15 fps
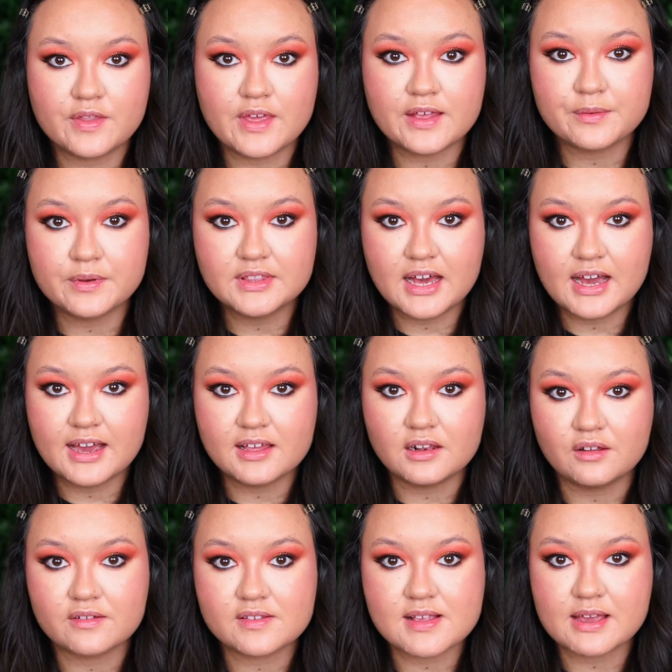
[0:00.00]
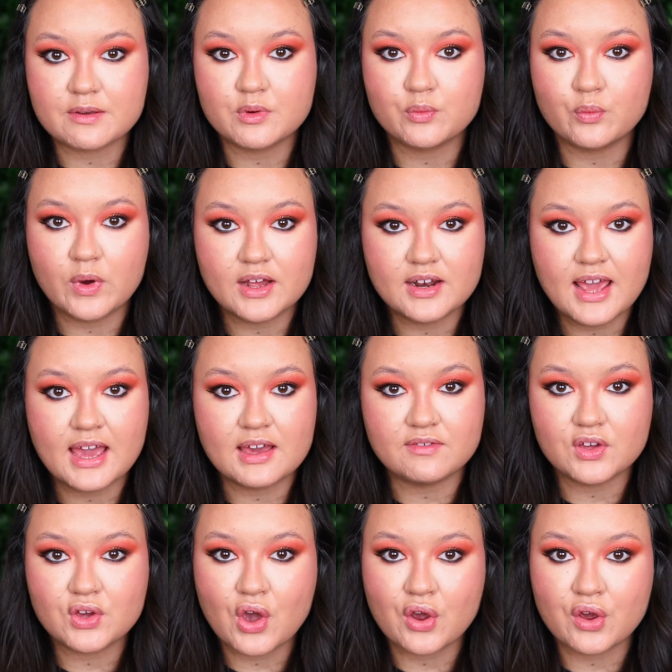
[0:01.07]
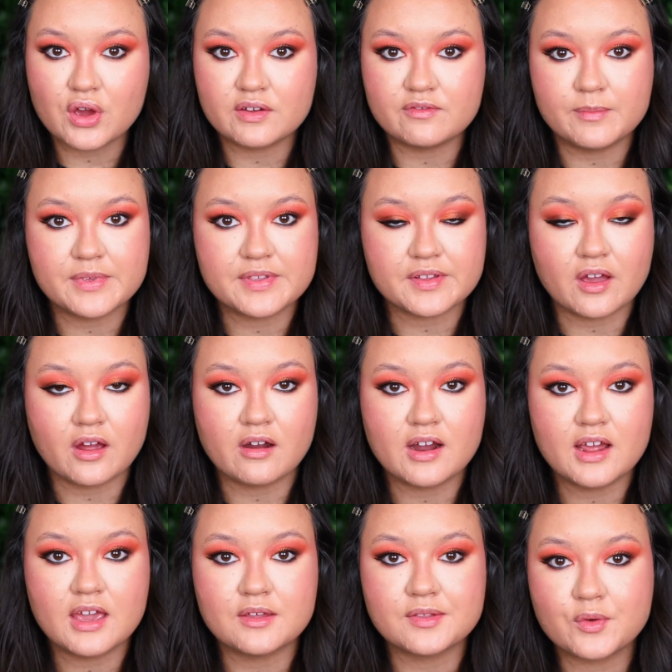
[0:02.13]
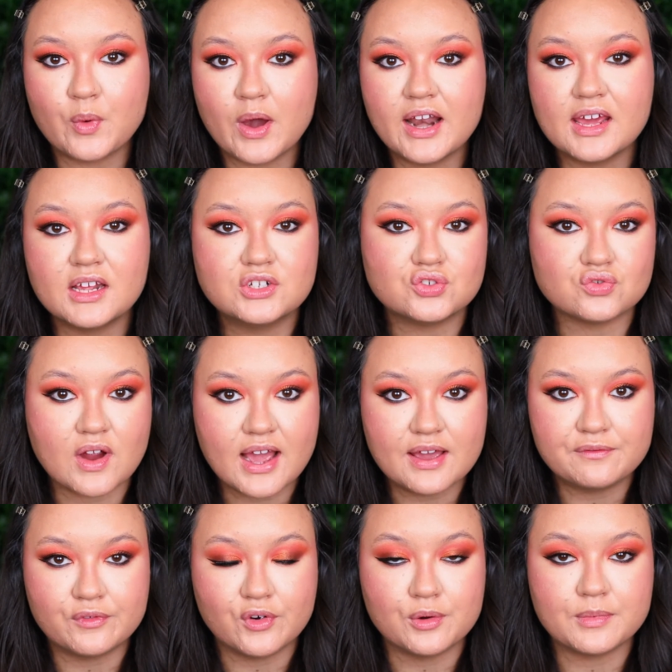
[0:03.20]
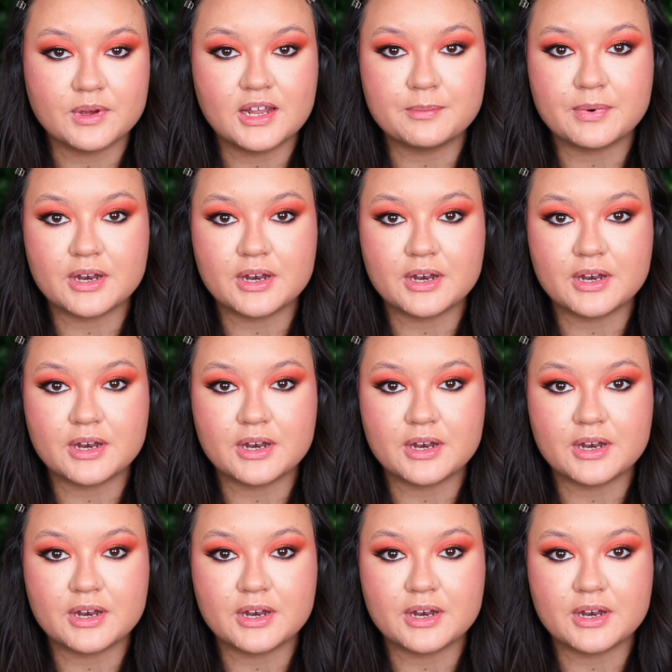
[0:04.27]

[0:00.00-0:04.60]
there's what the eye looks like with one heavy coat of mascara. It's quite a dry formula,